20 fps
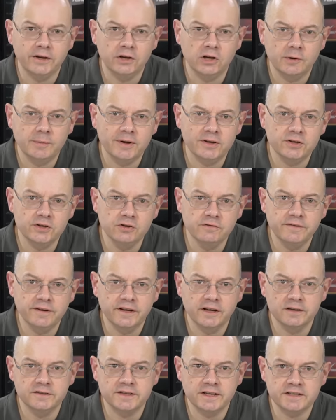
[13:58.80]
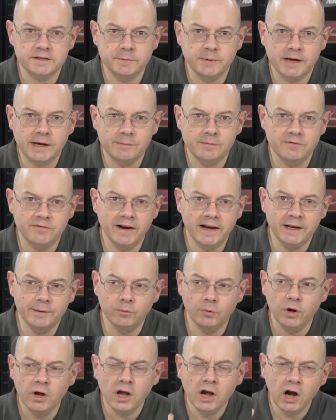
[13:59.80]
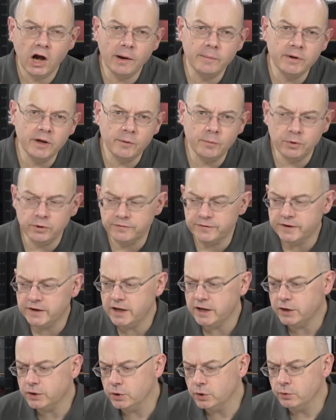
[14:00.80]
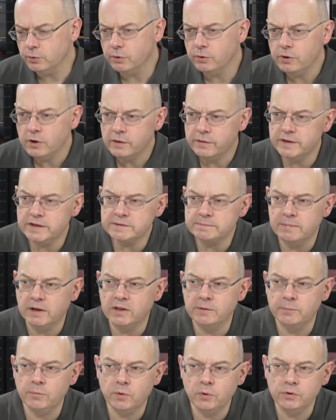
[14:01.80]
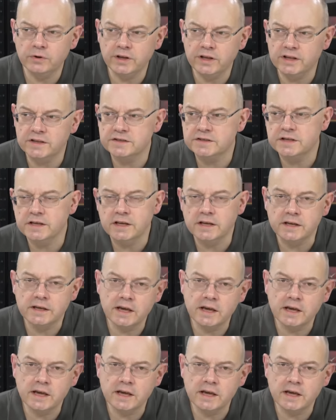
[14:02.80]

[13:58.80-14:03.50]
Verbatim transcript: you know about new videos as they become available. I'm Leo Waldock for KitGuru. This motherboard is the